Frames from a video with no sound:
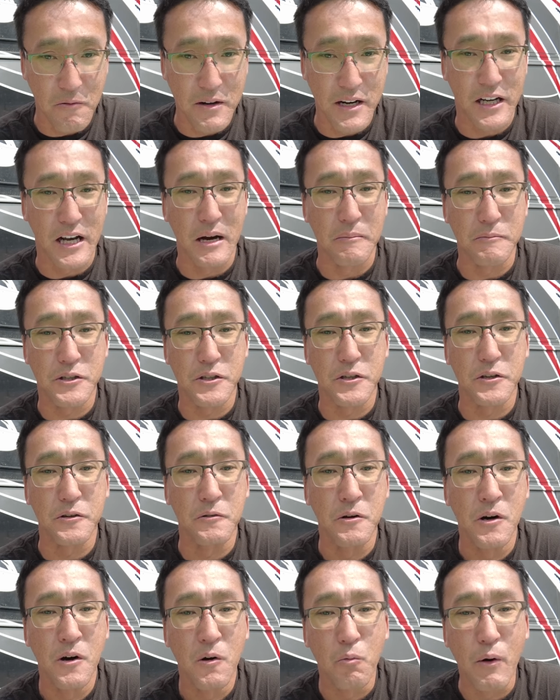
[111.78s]
when it comes to
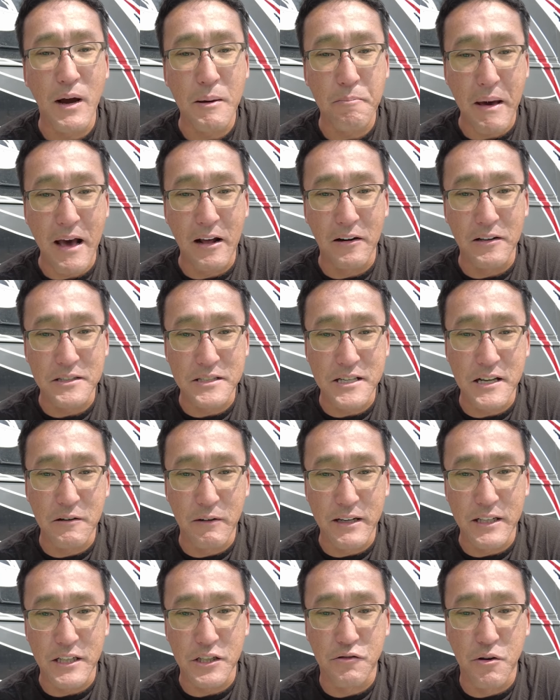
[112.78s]
weight balance and
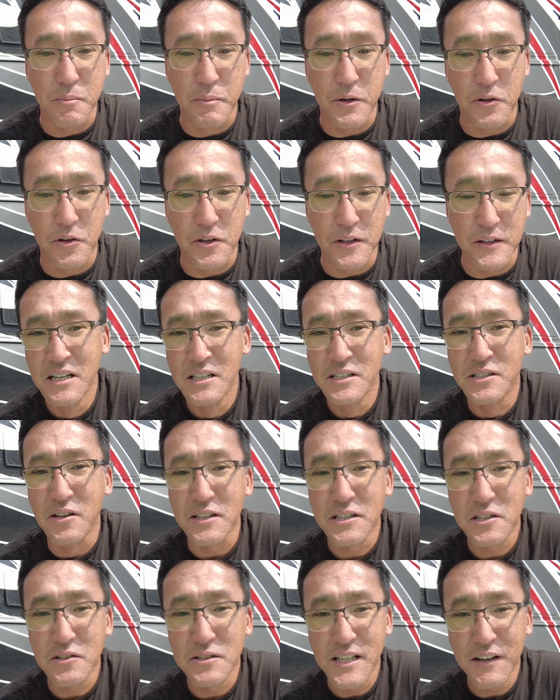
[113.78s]
weight distribution. So
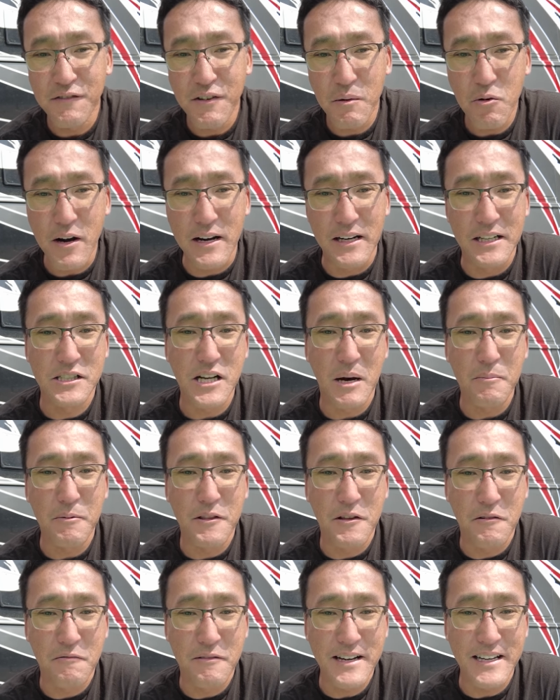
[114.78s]
let's go see if I'm right. Let's hop
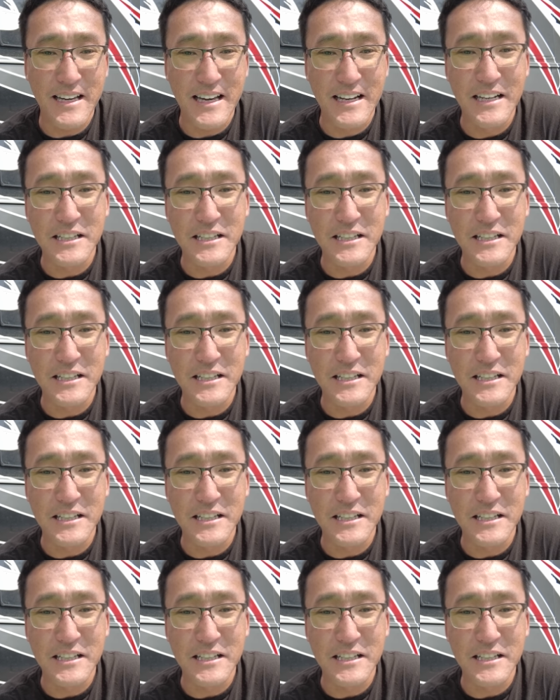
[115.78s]
into the rig and